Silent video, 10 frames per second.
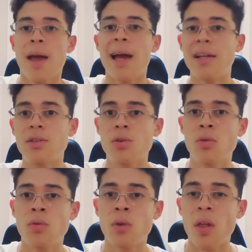And
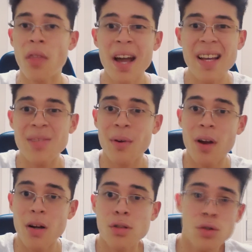so that is very
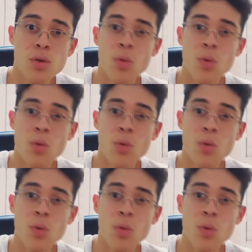hard to do